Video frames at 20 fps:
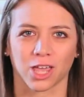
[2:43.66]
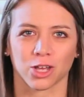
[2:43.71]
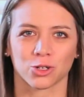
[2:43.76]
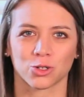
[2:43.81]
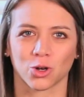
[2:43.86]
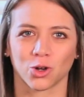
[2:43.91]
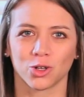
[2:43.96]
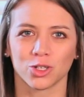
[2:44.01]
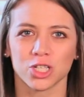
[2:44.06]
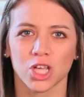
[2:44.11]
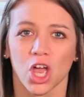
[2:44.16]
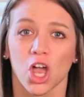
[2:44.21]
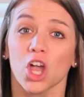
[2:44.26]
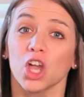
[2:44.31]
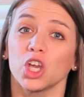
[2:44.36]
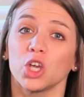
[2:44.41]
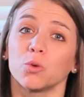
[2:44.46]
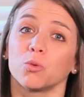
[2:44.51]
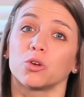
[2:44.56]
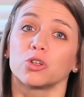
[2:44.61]
controls,
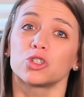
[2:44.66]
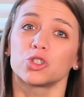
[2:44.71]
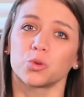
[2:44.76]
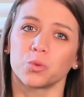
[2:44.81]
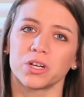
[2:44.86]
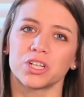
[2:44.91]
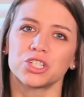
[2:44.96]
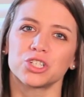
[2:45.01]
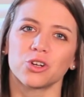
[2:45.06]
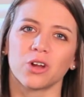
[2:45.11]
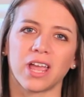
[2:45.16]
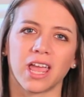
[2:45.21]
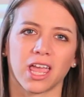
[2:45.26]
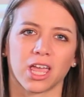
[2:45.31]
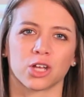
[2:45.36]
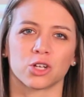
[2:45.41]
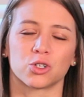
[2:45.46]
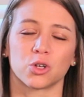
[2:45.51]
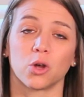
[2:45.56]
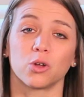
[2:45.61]
you will twist your hand
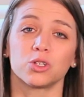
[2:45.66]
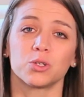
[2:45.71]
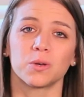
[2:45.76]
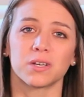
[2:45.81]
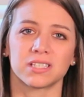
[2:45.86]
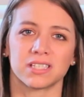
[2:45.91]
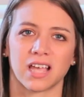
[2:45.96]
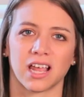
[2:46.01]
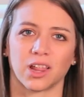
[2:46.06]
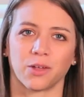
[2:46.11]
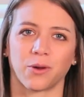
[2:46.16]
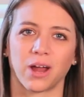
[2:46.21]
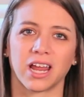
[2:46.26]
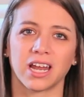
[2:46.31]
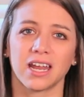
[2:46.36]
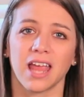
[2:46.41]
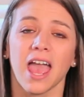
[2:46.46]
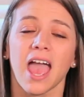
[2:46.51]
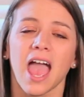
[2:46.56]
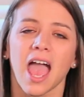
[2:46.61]
control to accelerate
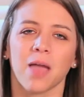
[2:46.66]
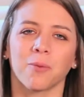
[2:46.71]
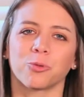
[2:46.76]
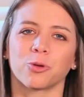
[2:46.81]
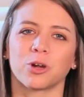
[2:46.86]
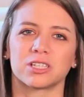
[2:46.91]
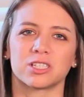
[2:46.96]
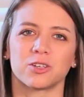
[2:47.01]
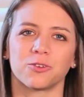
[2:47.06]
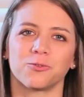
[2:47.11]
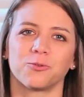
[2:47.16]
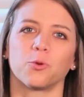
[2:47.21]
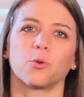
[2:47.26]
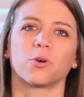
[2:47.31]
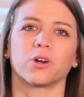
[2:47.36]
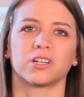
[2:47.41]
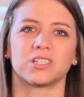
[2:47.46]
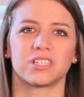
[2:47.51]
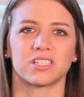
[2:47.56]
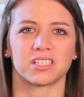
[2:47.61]
and press it
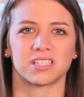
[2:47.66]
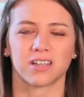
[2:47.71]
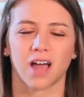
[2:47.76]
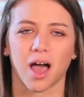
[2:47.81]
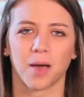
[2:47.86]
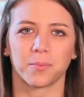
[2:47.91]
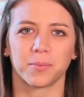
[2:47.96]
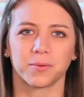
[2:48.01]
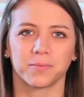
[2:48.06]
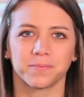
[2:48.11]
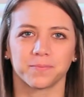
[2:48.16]
forward to stop.